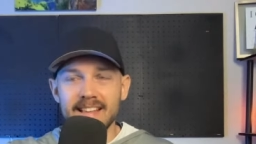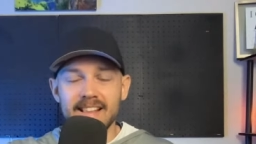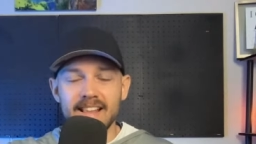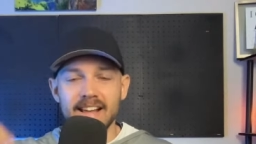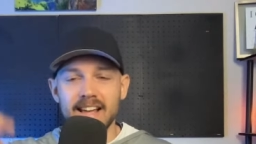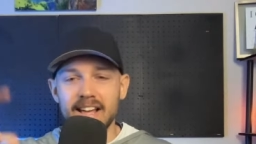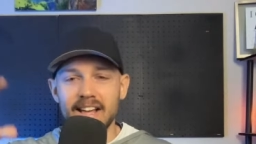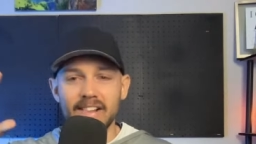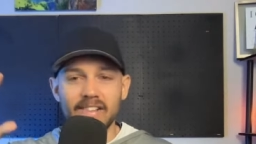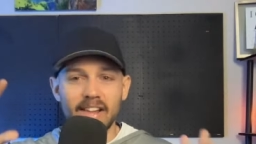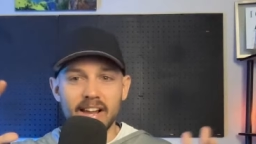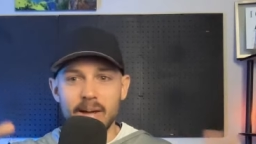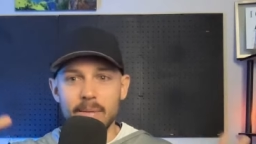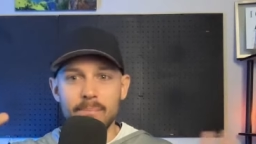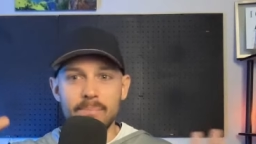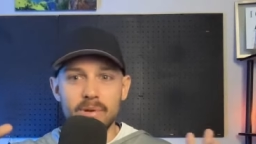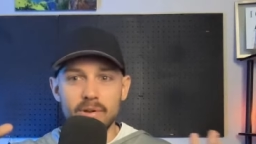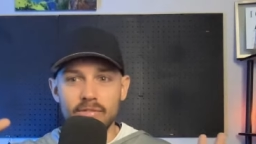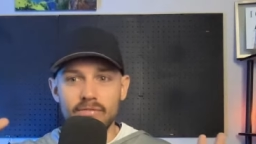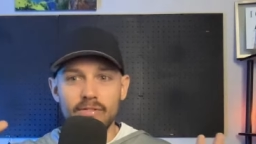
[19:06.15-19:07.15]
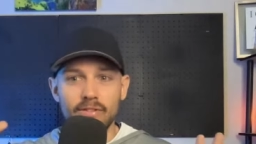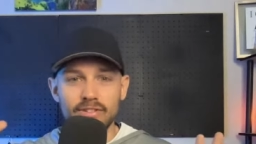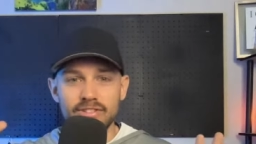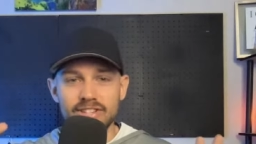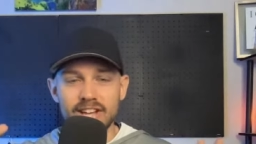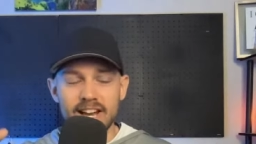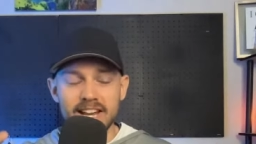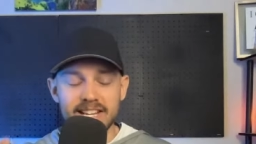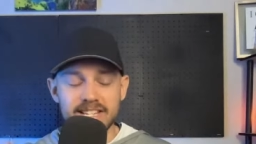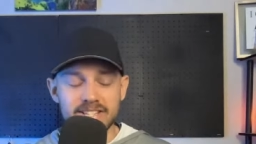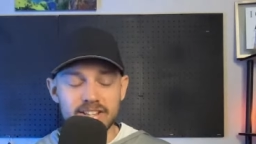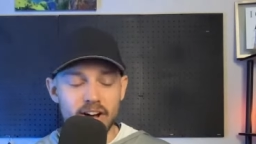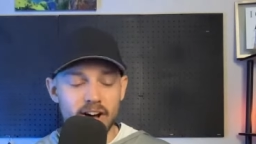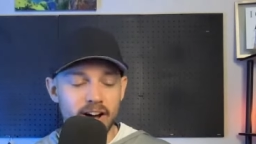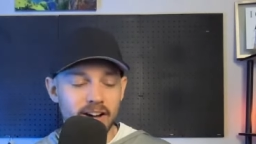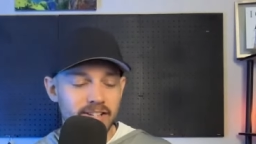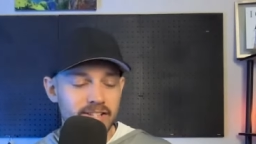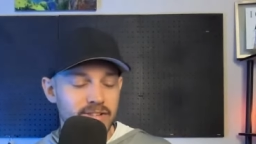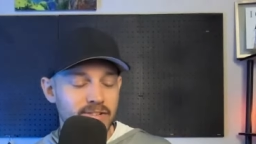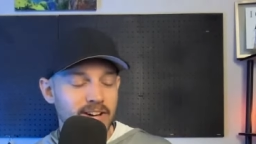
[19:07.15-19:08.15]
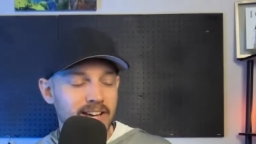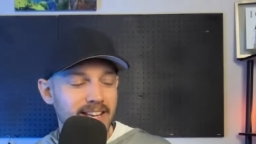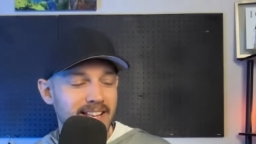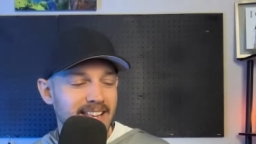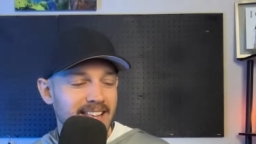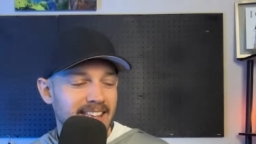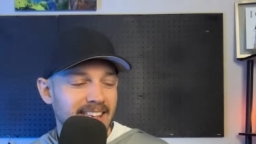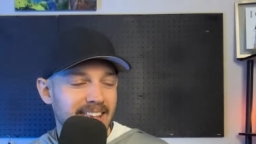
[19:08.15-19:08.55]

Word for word: like a like a beautiful sunny song to it